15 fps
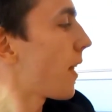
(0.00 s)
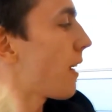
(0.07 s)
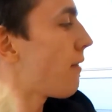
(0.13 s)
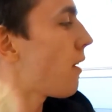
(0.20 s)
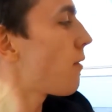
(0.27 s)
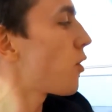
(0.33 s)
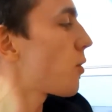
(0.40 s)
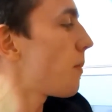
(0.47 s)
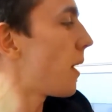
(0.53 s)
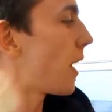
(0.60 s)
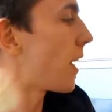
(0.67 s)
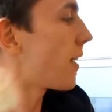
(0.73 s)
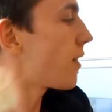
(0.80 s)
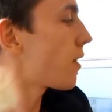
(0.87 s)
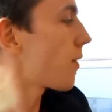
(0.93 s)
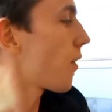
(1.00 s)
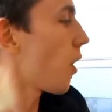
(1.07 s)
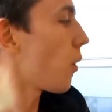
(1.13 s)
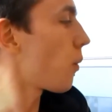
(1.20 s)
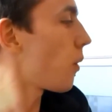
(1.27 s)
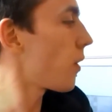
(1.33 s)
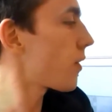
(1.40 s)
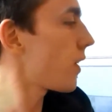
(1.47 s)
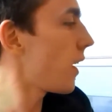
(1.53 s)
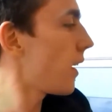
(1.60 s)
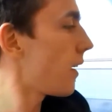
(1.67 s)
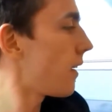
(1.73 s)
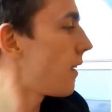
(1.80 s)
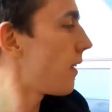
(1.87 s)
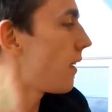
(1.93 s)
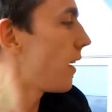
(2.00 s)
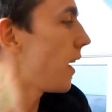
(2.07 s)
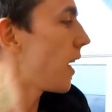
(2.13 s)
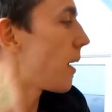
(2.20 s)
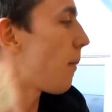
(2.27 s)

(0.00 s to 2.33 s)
500 millilitres of cold water in